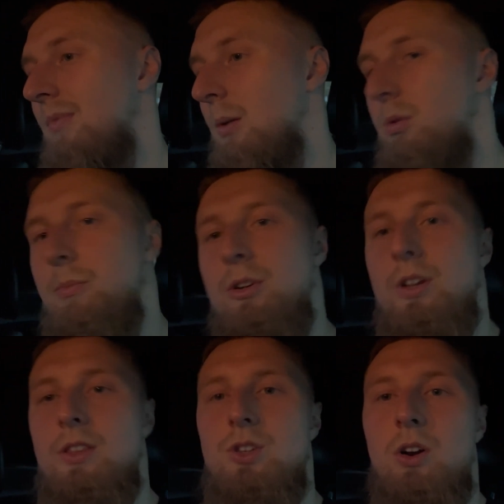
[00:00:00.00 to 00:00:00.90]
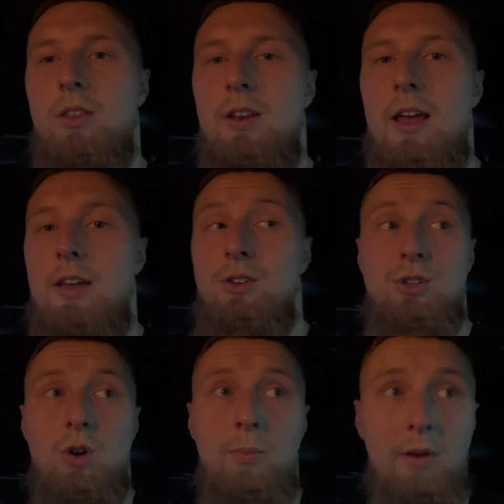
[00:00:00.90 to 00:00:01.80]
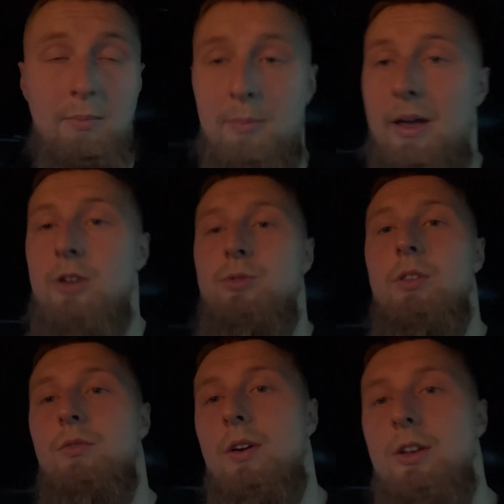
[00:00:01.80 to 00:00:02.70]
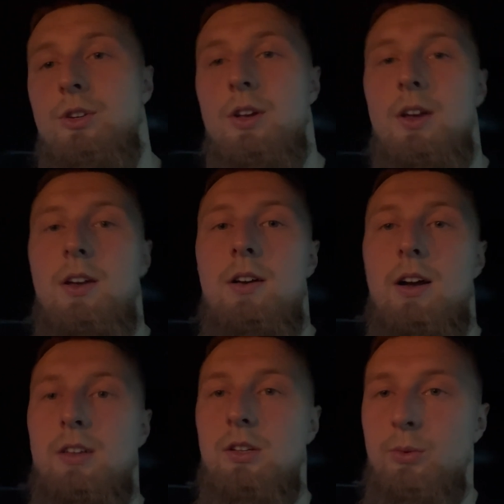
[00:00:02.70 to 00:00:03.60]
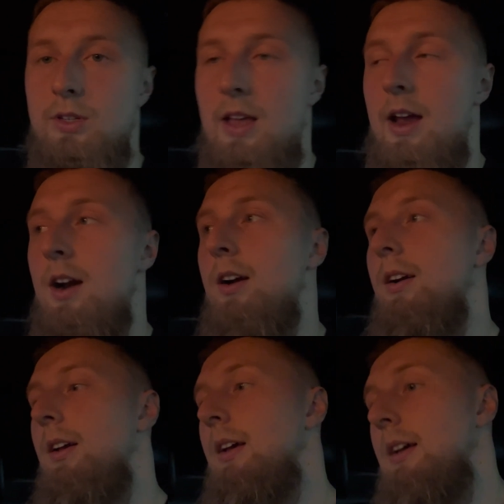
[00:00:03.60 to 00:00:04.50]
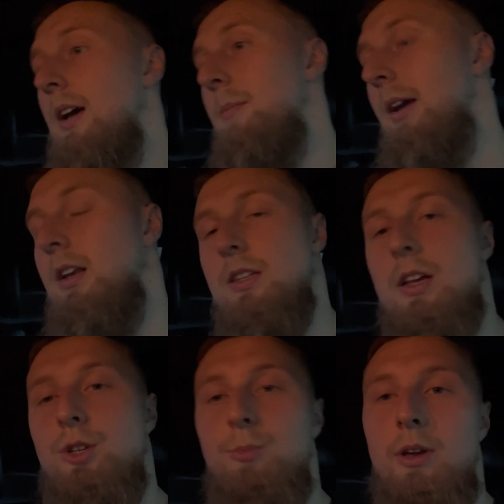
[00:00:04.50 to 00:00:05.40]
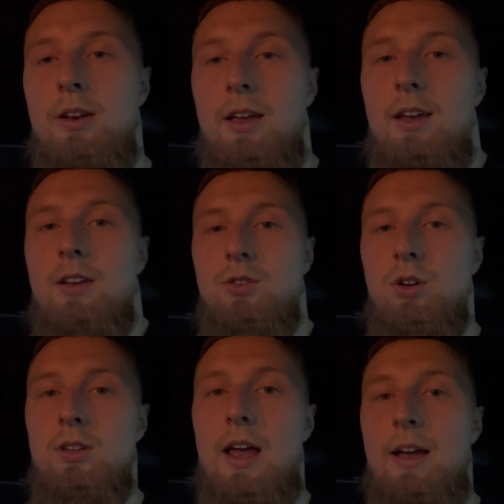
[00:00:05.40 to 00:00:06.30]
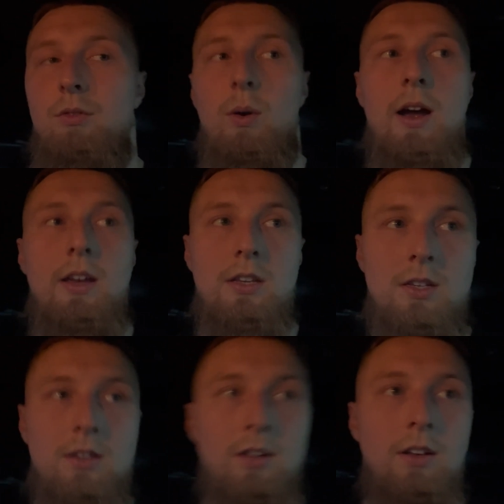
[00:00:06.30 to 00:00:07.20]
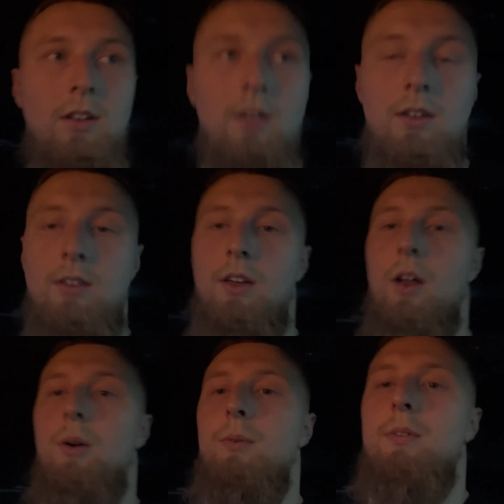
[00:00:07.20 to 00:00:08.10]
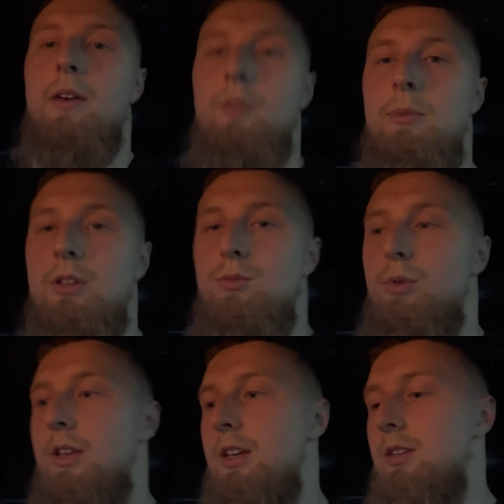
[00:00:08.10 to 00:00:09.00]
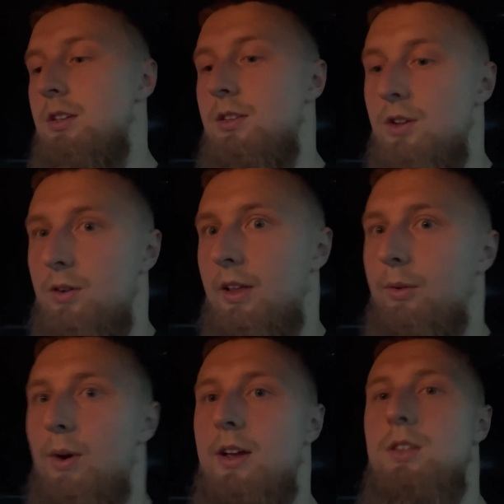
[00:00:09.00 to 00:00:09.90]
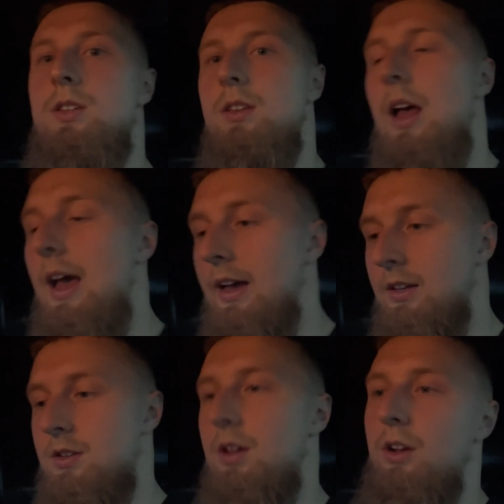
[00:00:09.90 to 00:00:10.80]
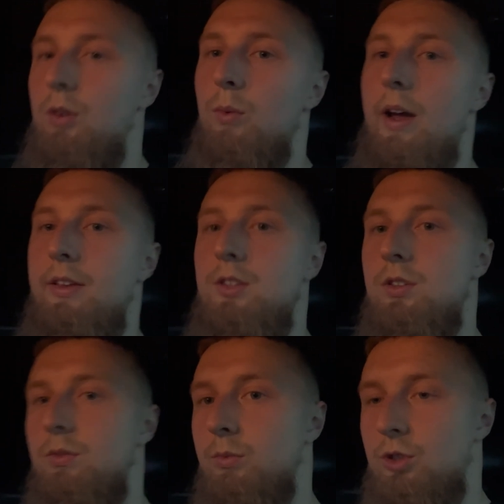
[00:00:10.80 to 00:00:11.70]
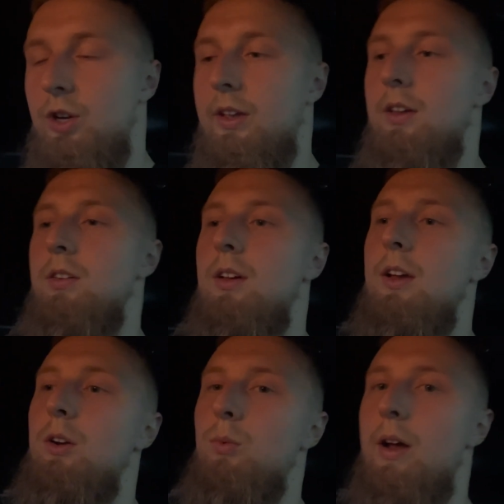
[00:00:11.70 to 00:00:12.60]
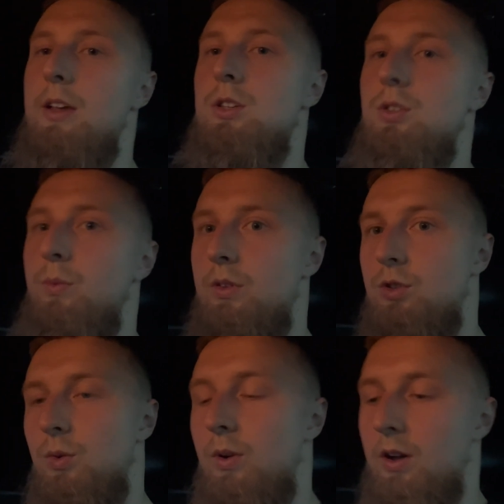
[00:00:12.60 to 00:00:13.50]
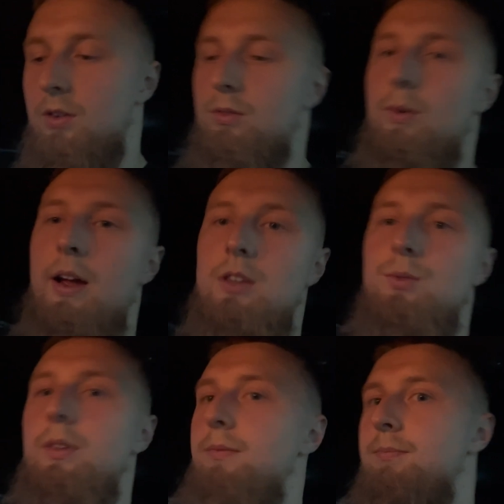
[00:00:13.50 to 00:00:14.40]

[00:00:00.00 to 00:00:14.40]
Pretty much at the start of the day, just open up the pantry, the fridge, I see what's there, I make an assessment, and as long as I have rice, every meal is pretty easy. Like rice, eggs, rice with chicken, rice with tuna, rice with